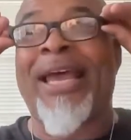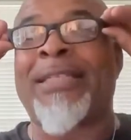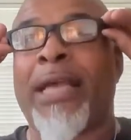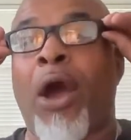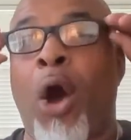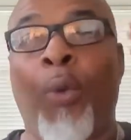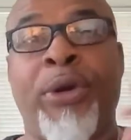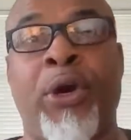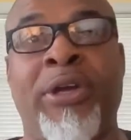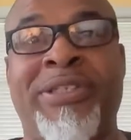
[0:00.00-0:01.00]
They say, "Oh,
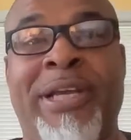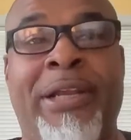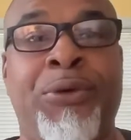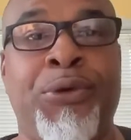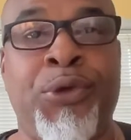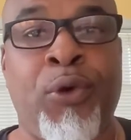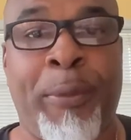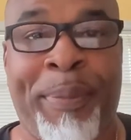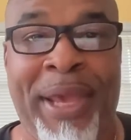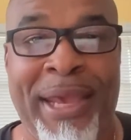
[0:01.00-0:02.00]
we're going to sell you
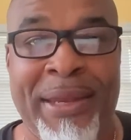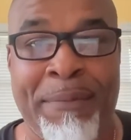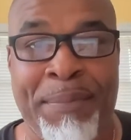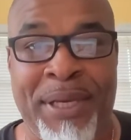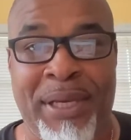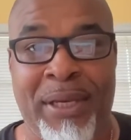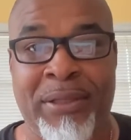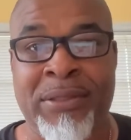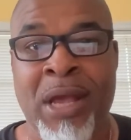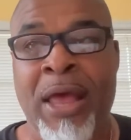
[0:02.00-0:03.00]
European
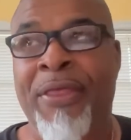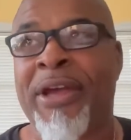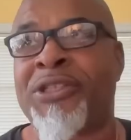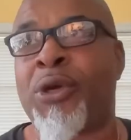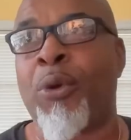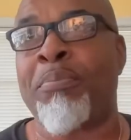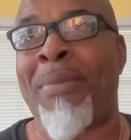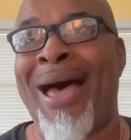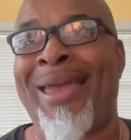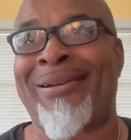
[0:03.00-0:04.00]
bees. They're so
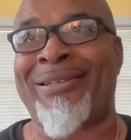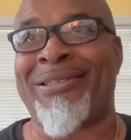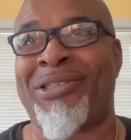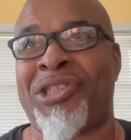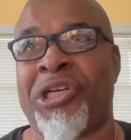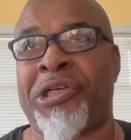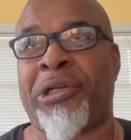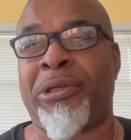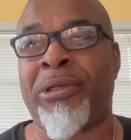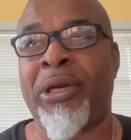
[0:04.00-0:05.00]
mild and
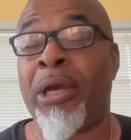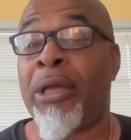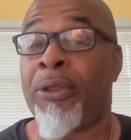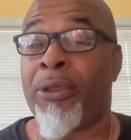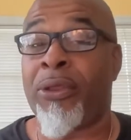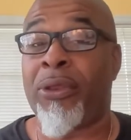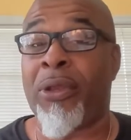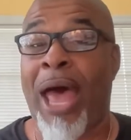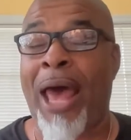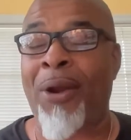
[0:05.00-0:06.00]
gentle.
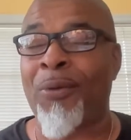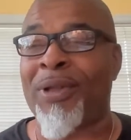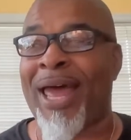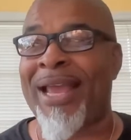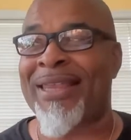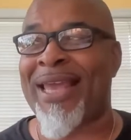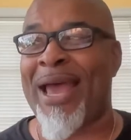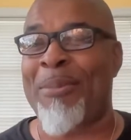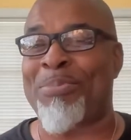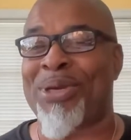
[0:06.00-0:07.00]
I don't like
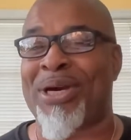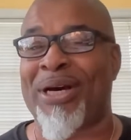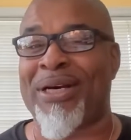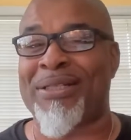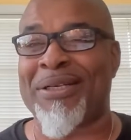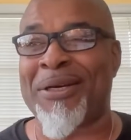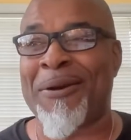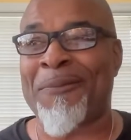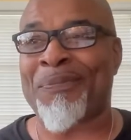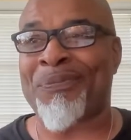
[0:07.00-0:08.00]
that because
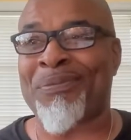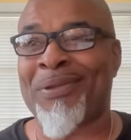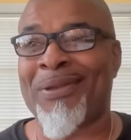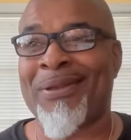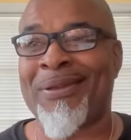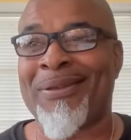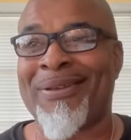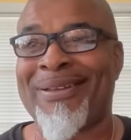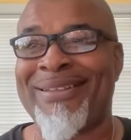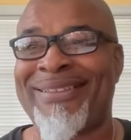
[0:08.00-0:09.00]

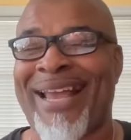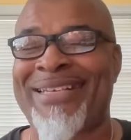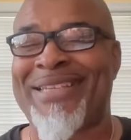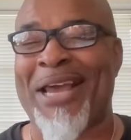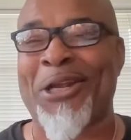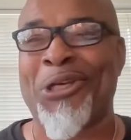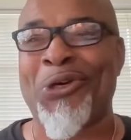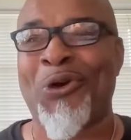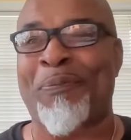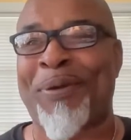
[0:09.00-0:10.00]
they say the
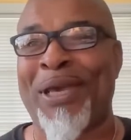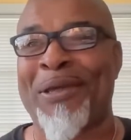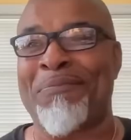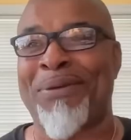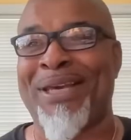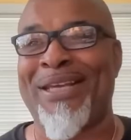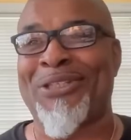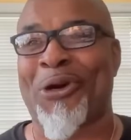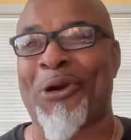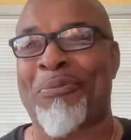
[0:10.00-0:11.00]
European
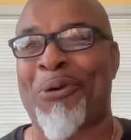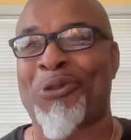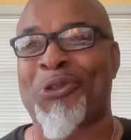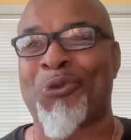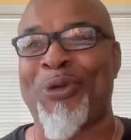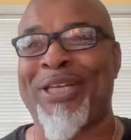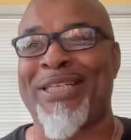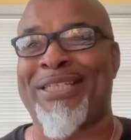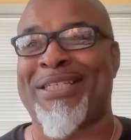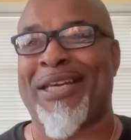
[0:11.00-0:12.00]
bees are the most
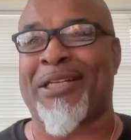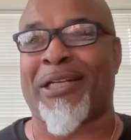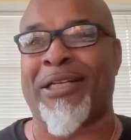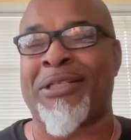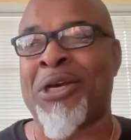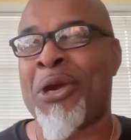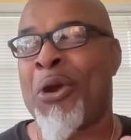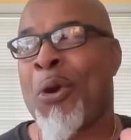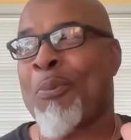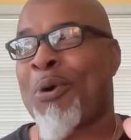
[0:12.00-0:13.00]
sweetest, gentlest,
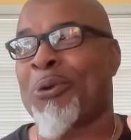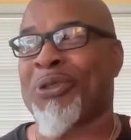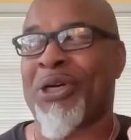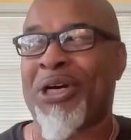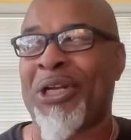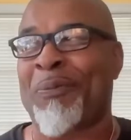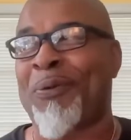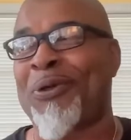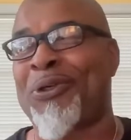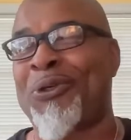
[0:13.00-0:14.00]
most honey
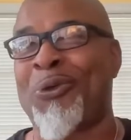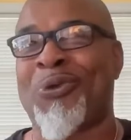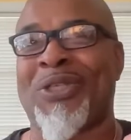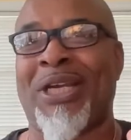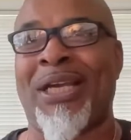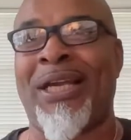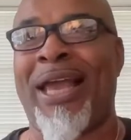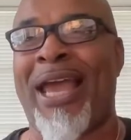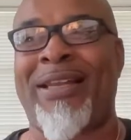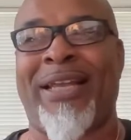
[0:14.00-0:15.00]
producing.
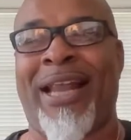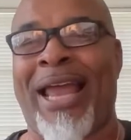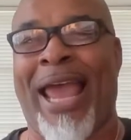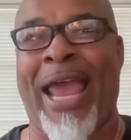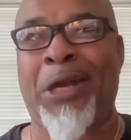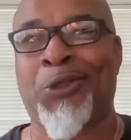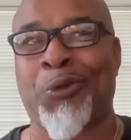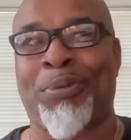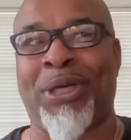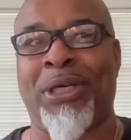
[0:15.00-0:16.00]
Eh, They're like
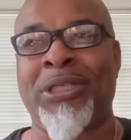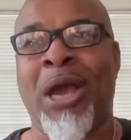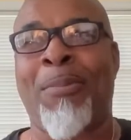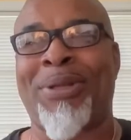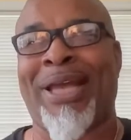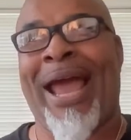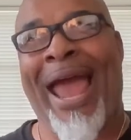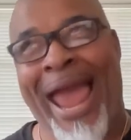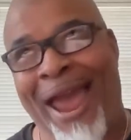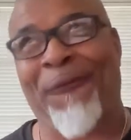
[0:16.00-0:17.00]
angel bees, but the
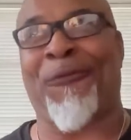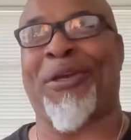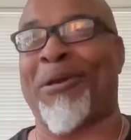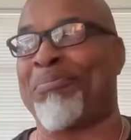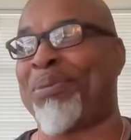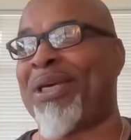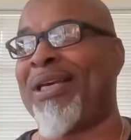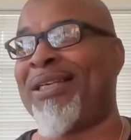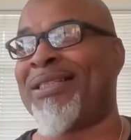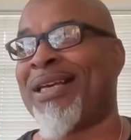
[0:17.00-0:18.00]
African
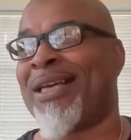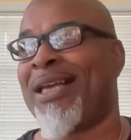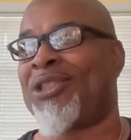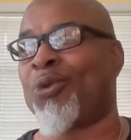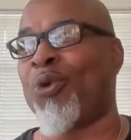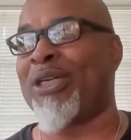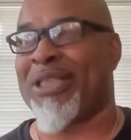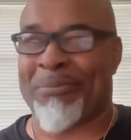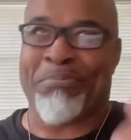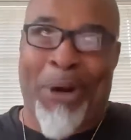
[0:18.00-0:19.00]
bees is the ones
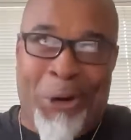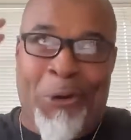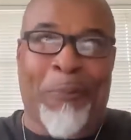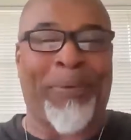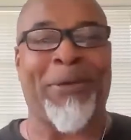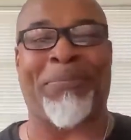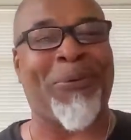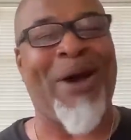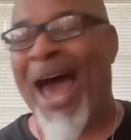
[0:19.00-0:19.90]
that murder people.